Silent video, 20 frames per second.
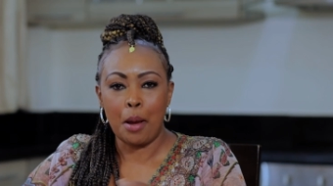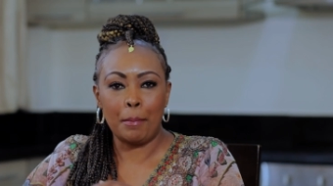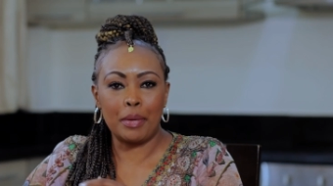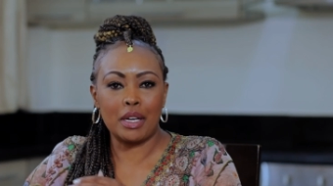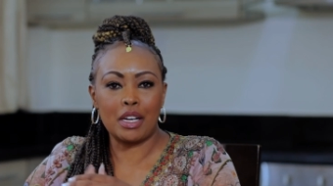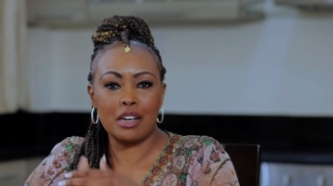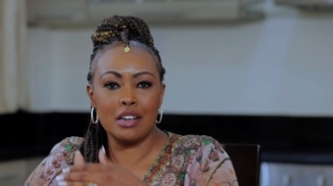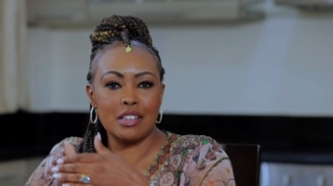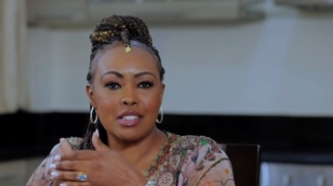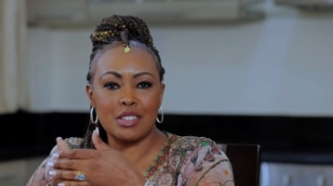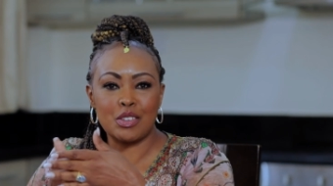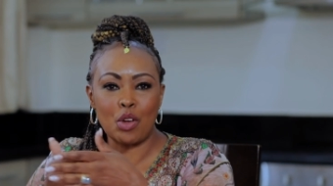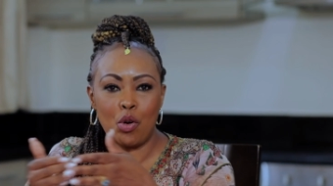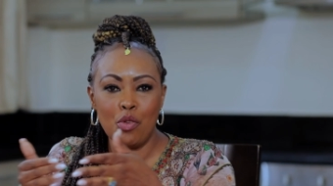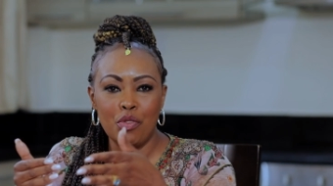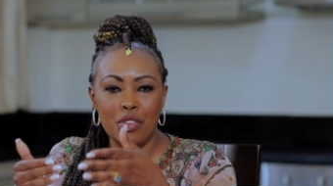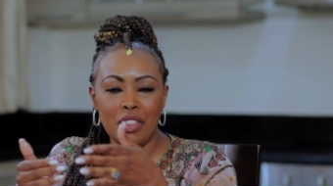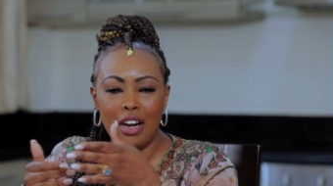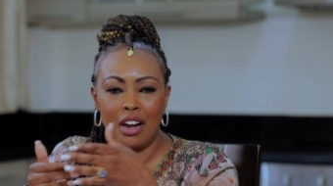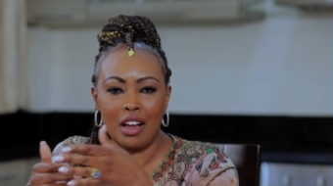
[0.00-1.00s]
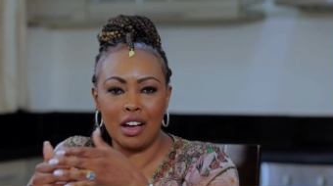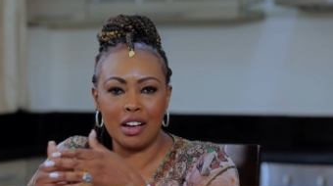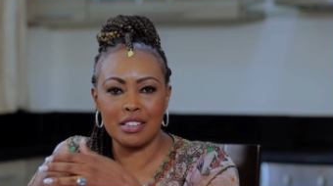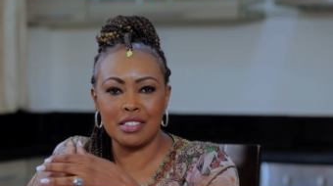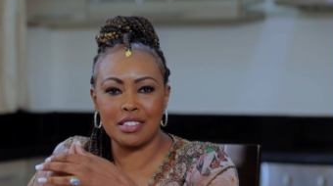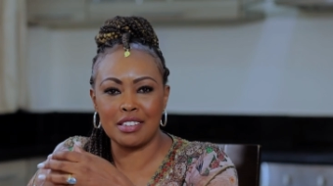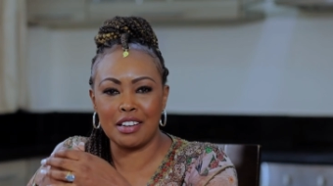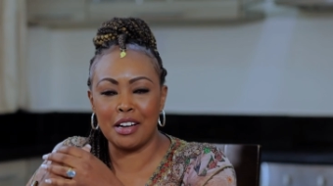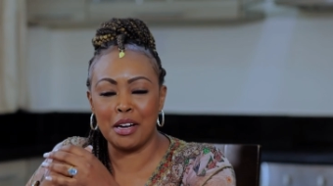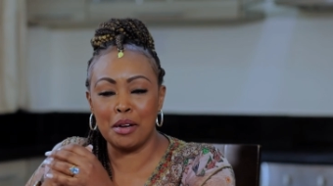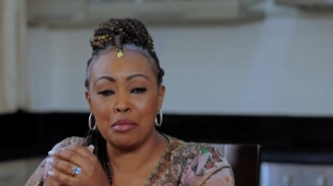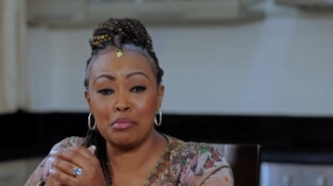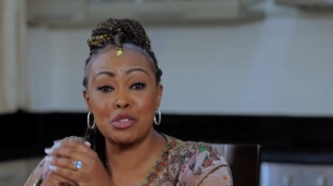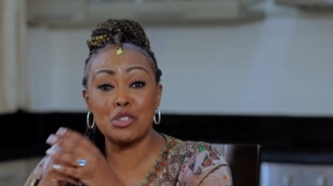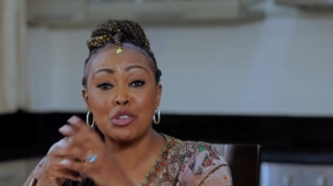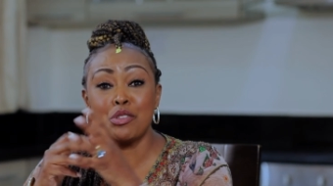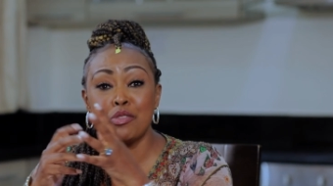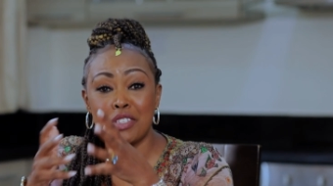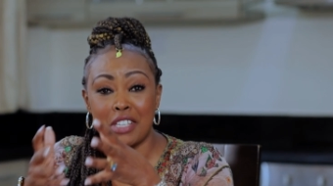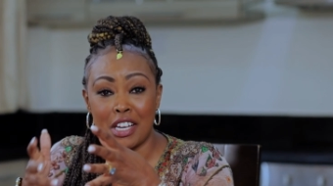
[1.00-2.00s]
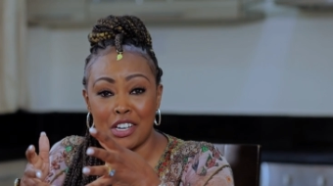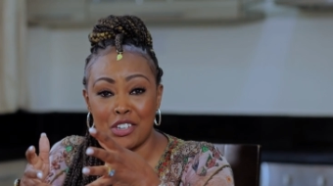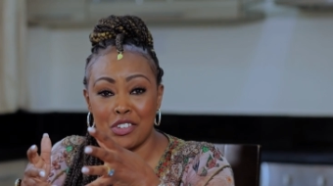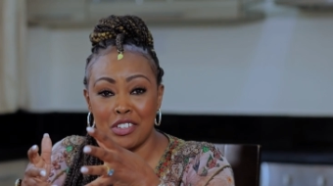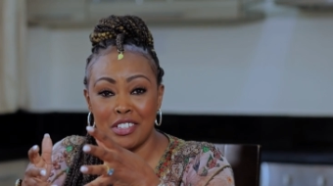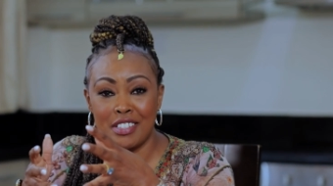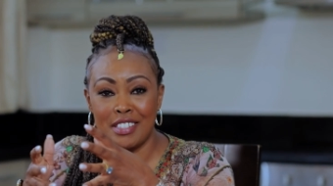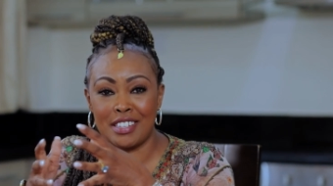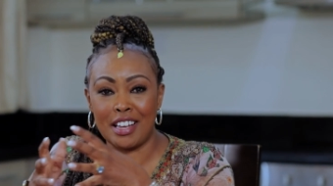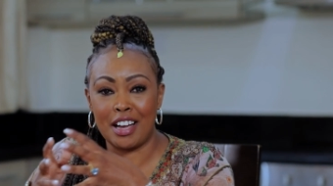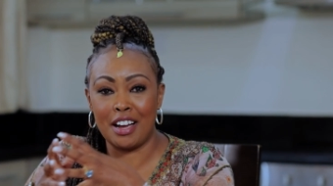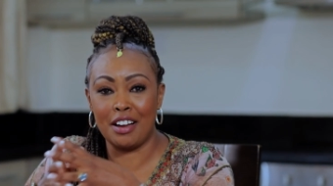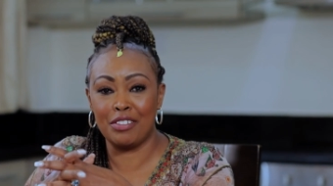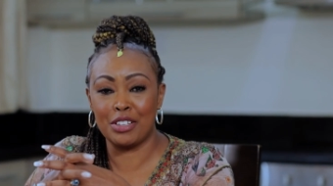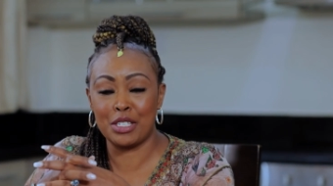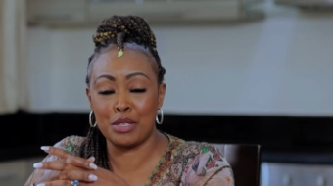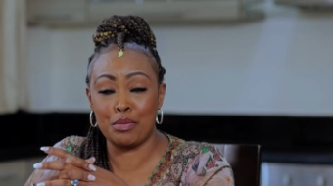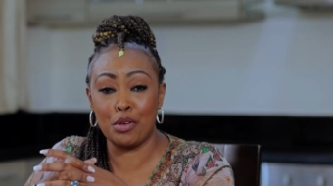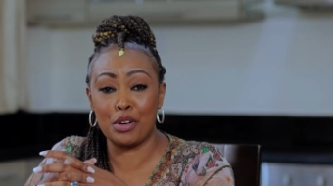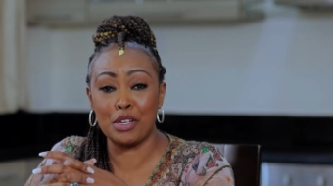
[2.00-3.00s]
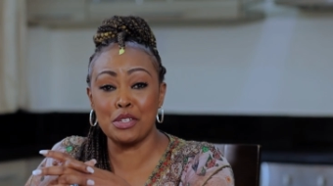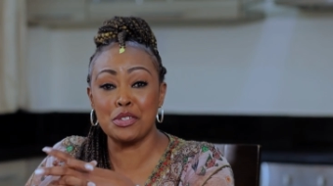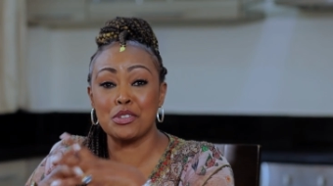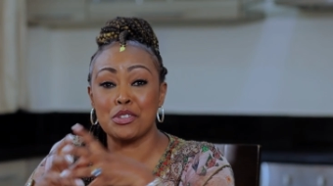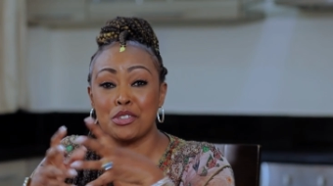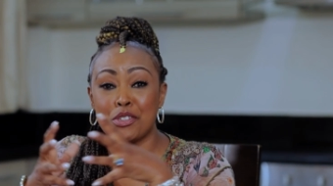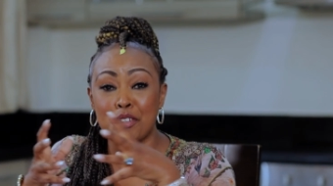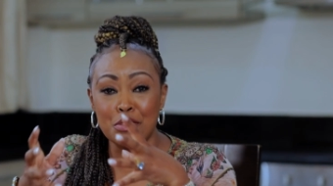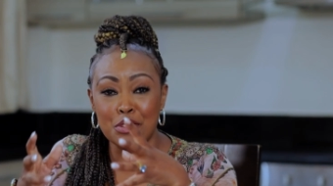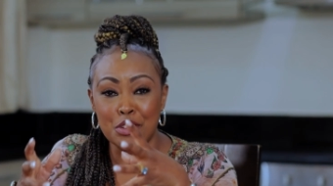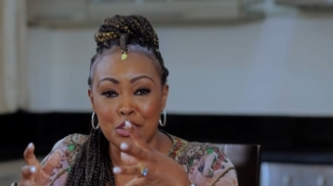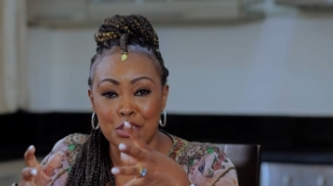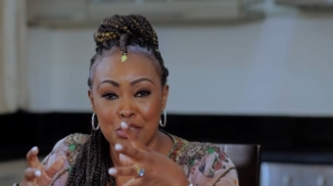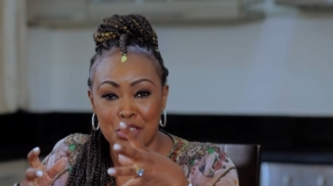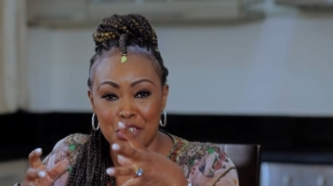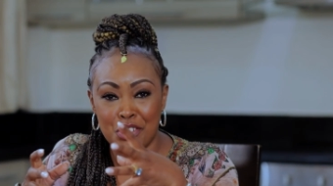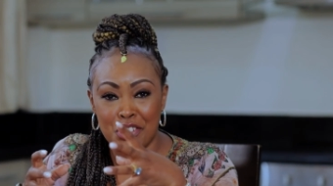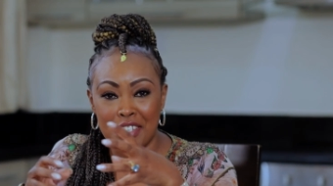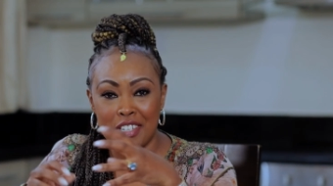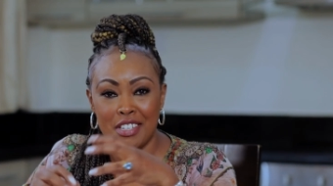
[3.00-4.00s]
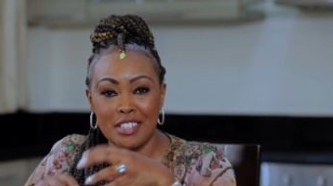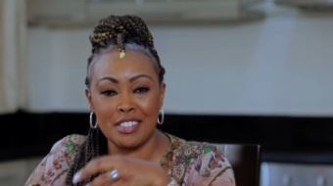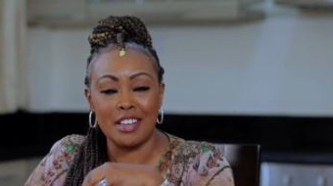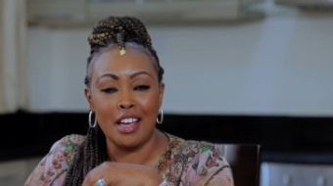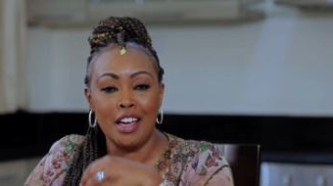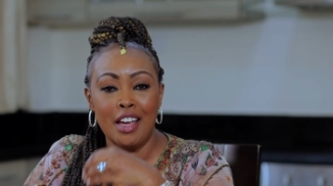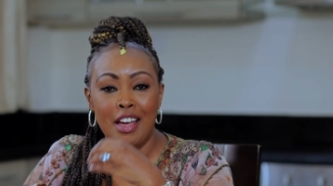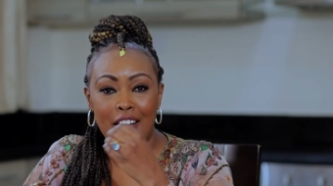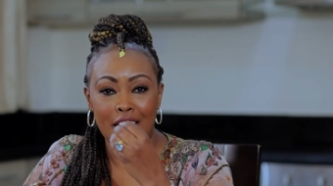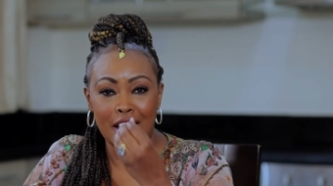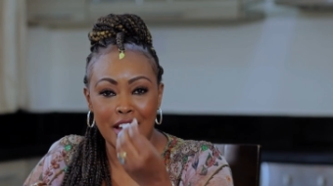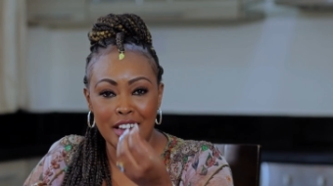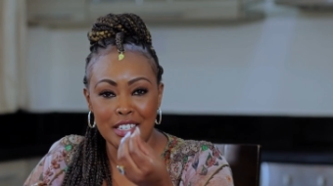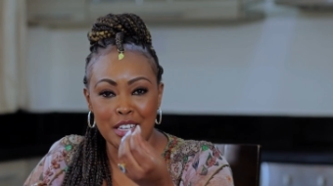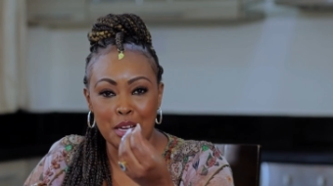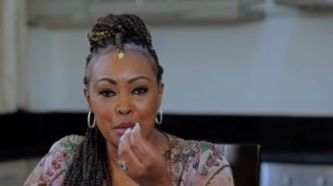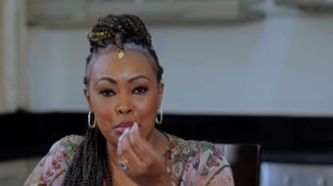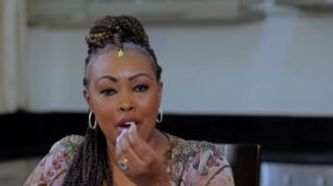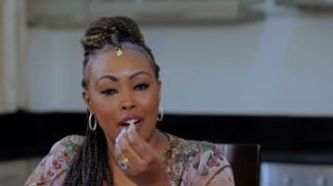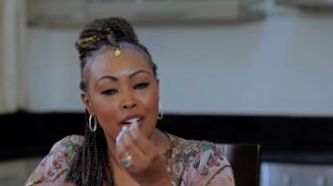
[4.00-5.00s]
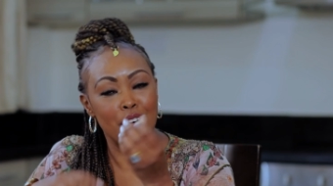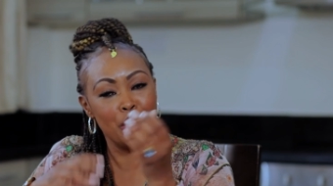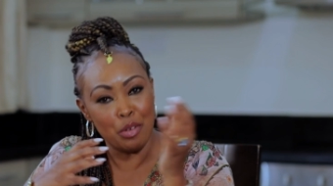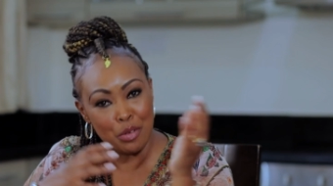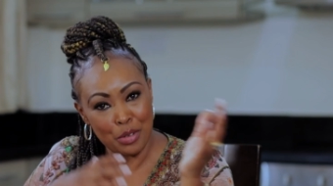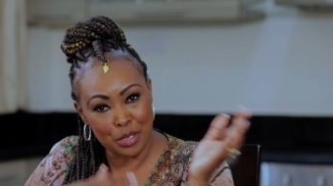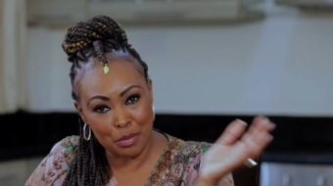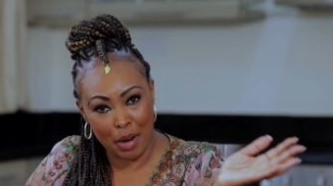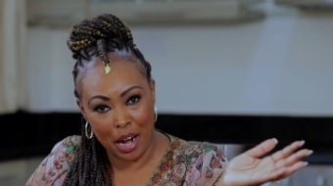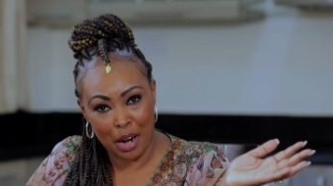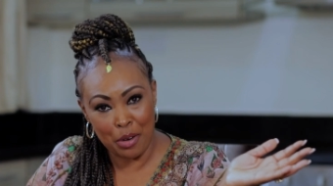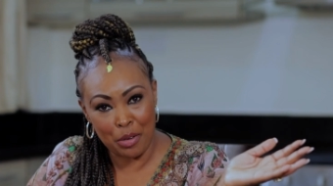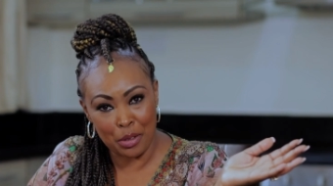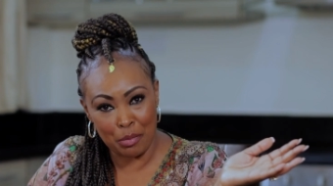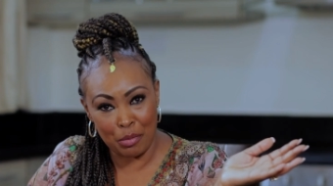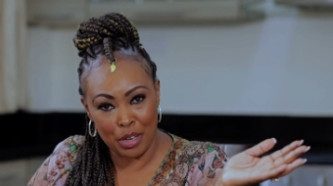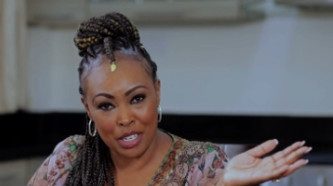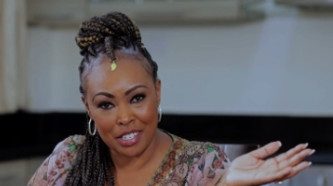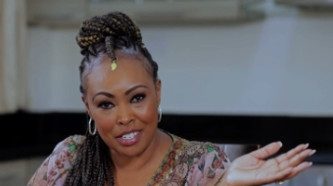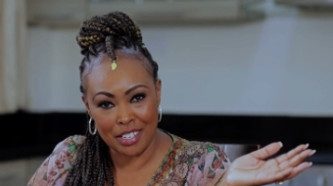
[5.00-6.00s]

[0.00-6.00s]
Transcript: Because over the last 2 sessions, I've spoken to 2 nutritionists, Kate Kibara, who's back with me